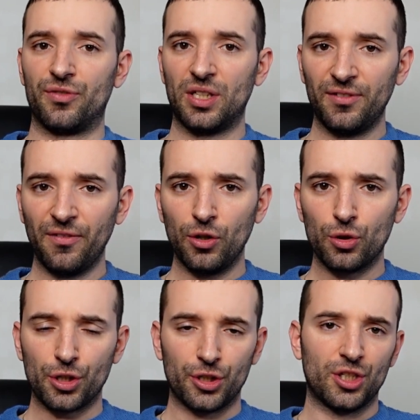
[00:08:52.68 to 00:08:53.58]
of safety
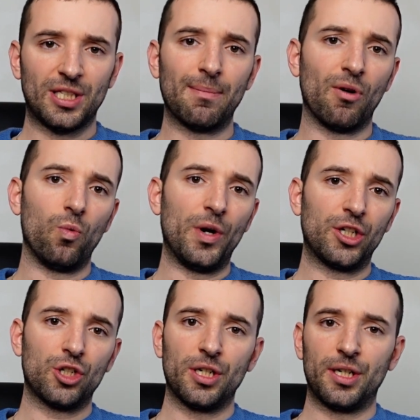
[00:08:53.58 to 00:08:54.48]
features, some of
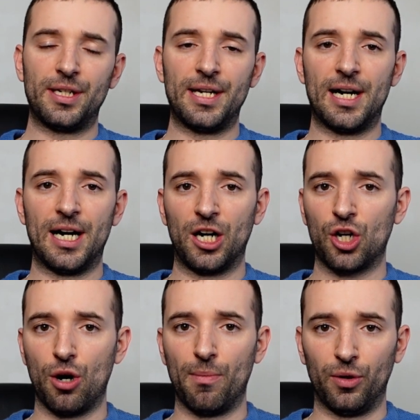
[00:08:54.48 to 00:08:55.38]
which they are
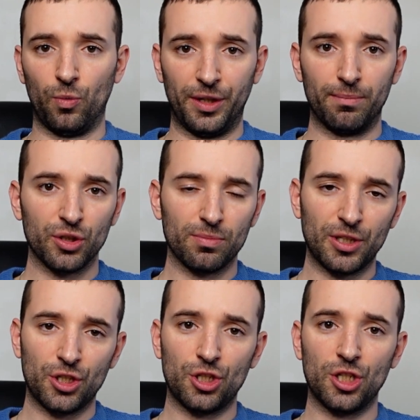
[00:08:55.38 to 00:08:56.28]
common with most
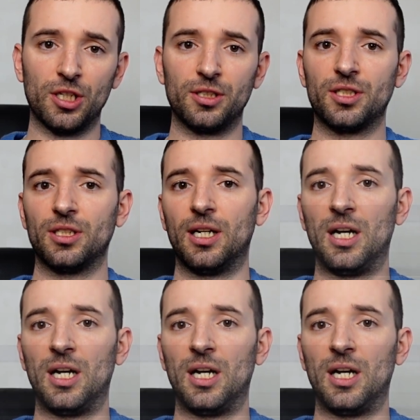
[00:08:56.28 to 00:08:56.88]
machines,